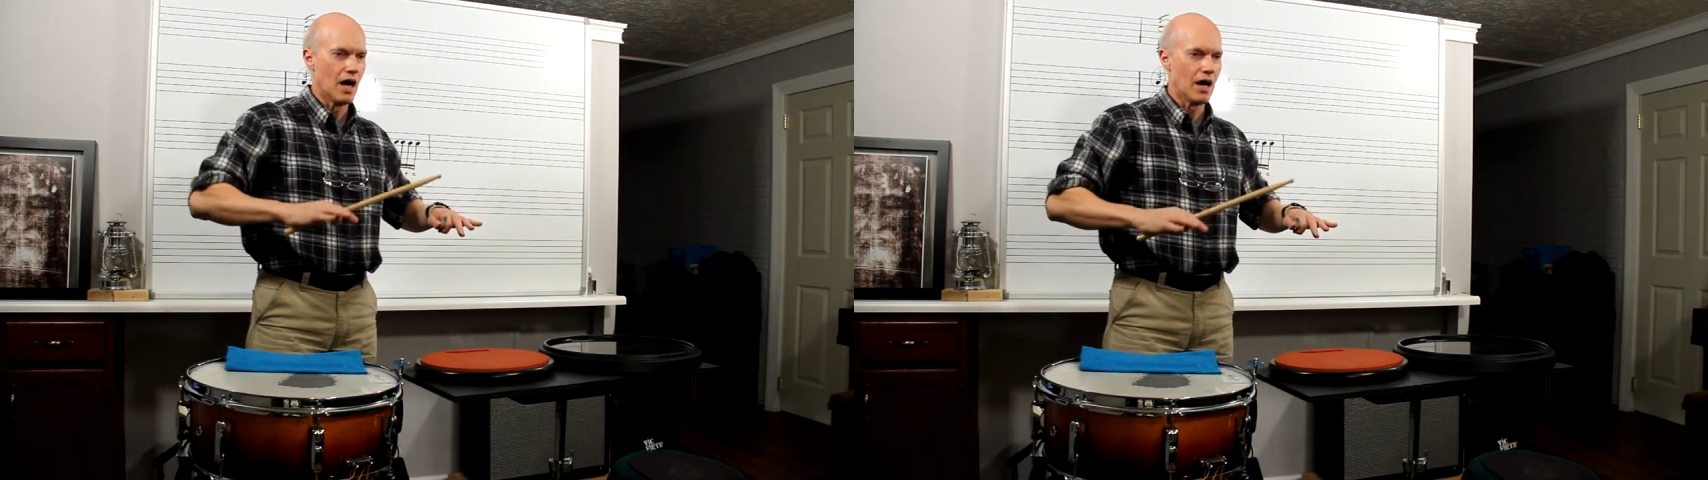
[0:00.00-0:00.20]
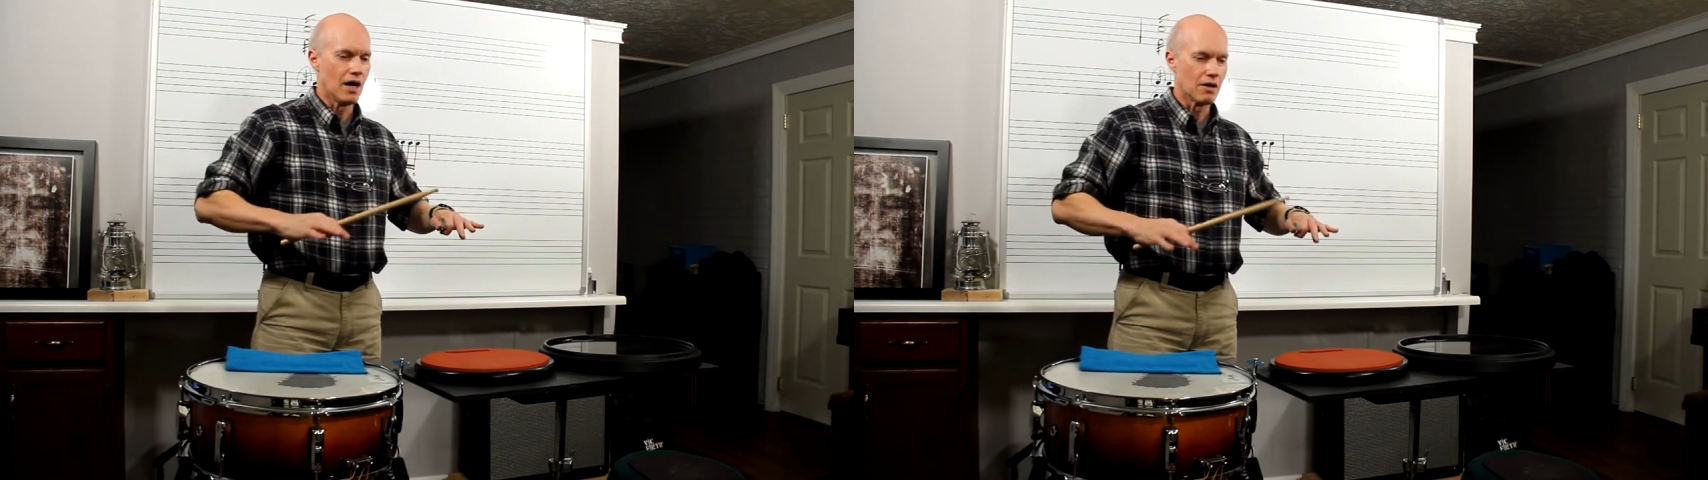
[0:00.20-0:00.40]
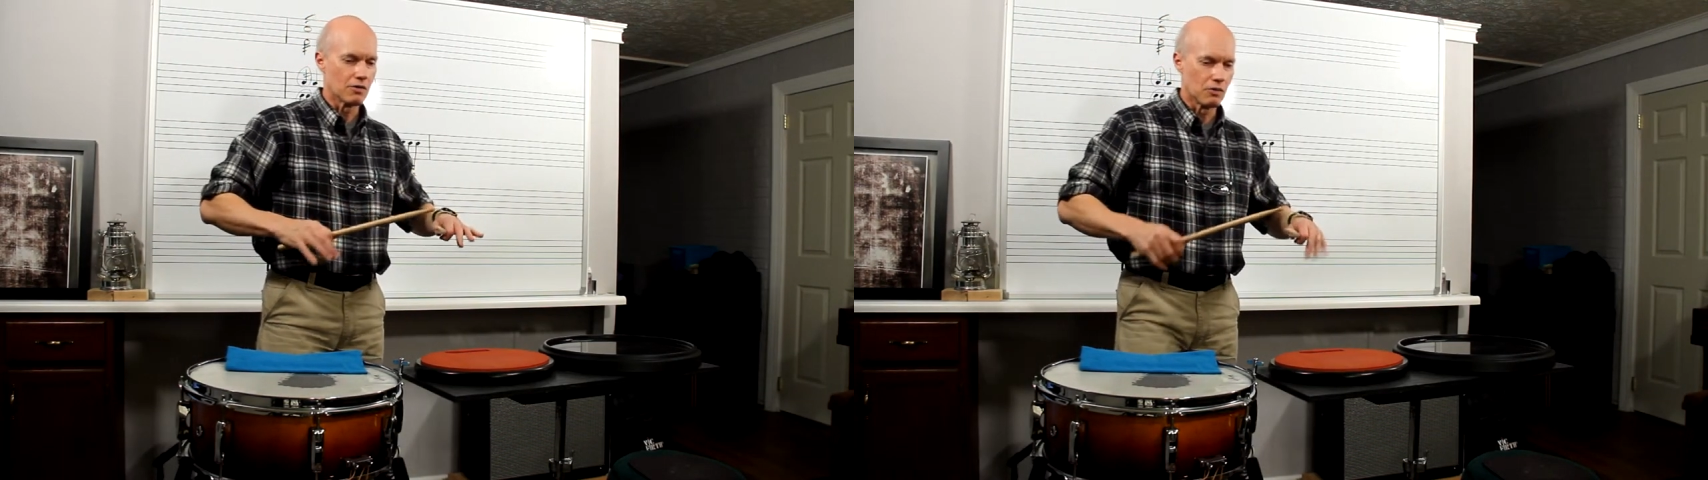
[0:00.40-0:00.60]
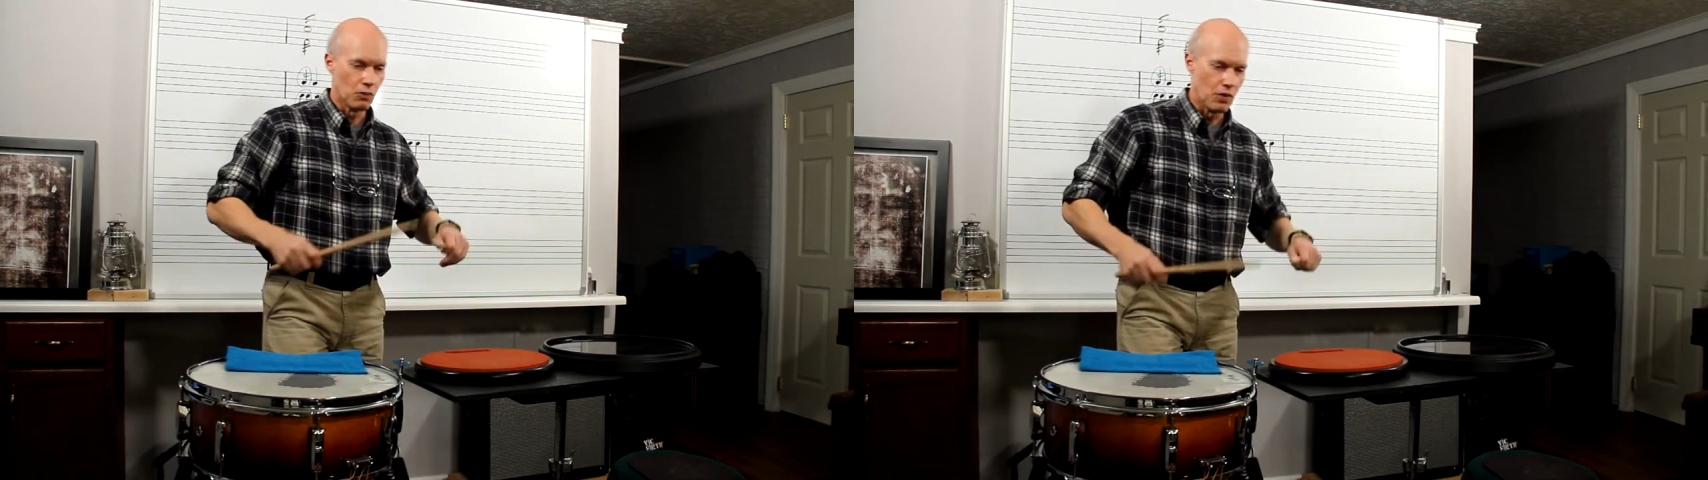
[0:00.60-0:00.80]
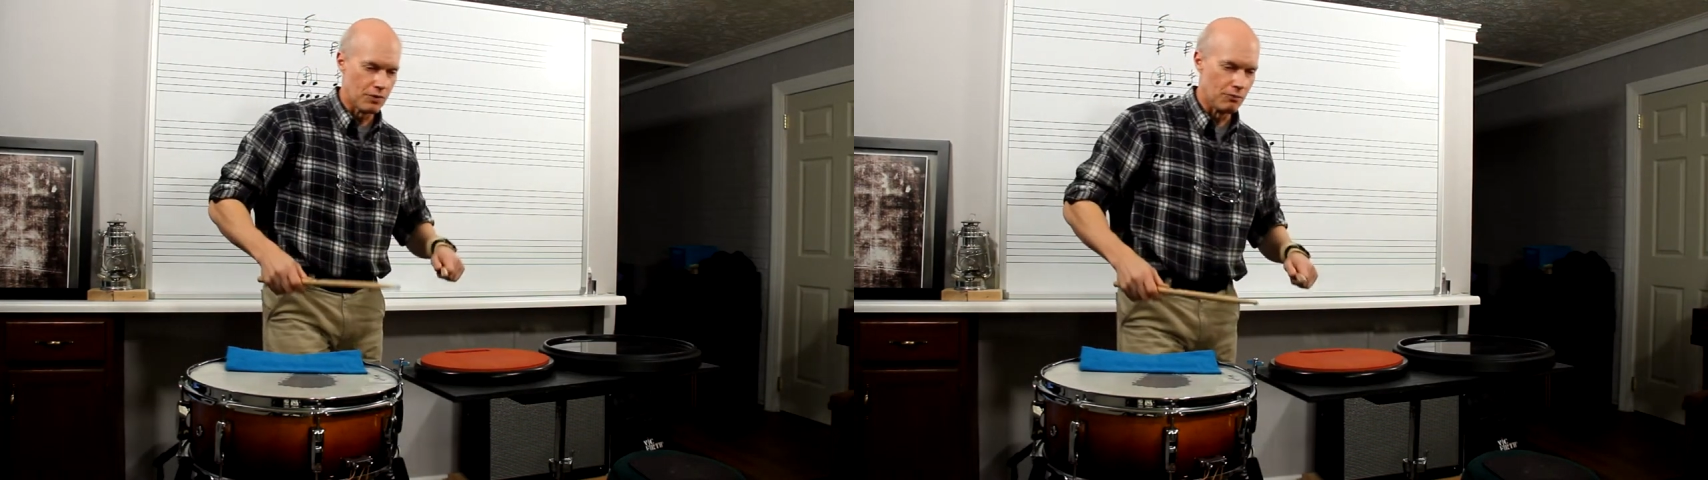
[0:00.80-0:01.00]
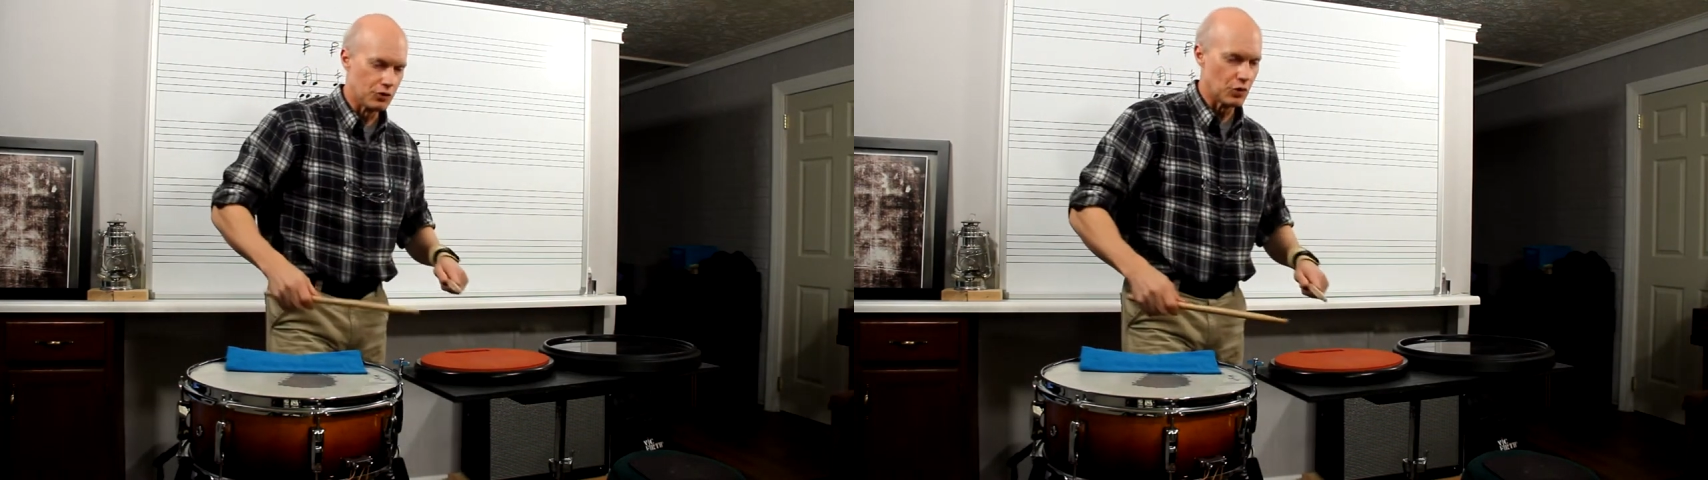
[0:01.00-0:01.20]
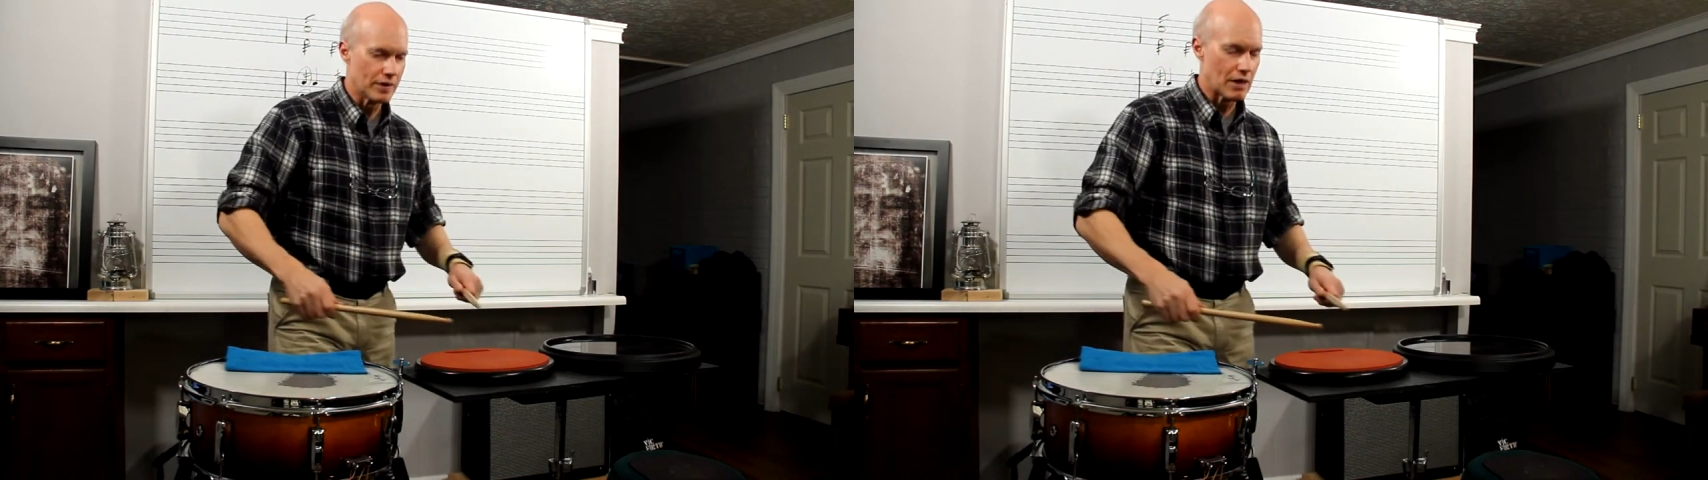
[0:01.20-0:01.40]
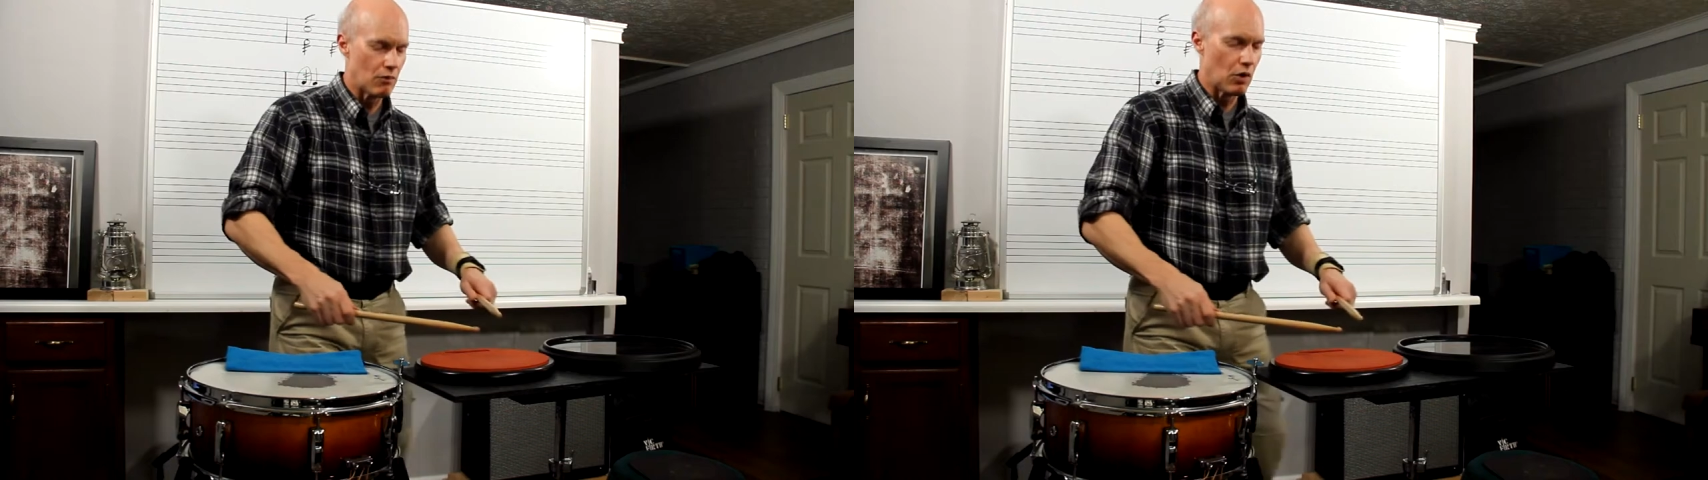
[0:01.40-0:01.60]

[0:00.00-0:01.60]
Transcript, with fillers: uh, with doing that